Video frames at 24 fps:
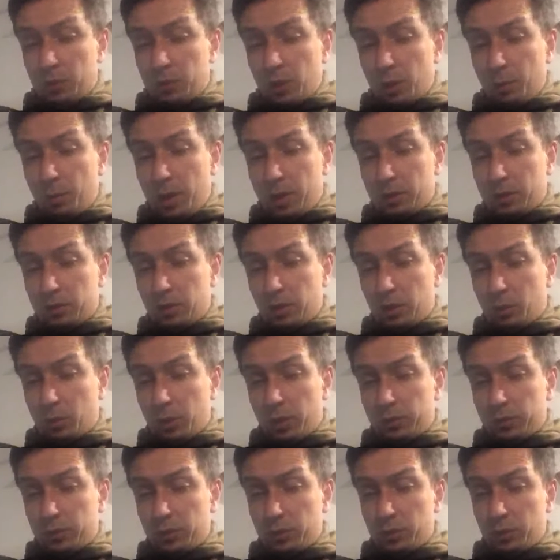Let me just go
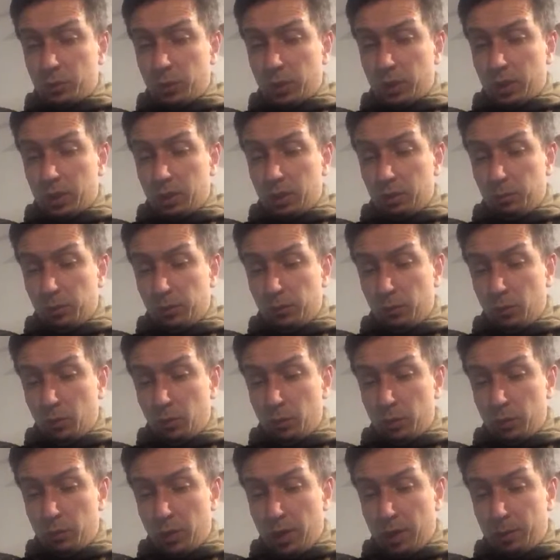back to the questions quickly
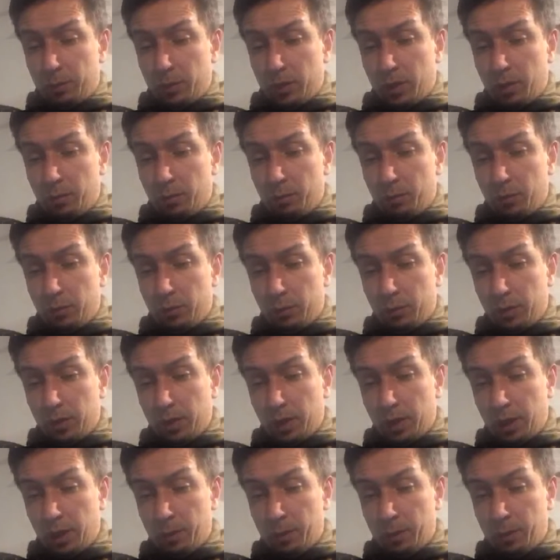before we wrap up.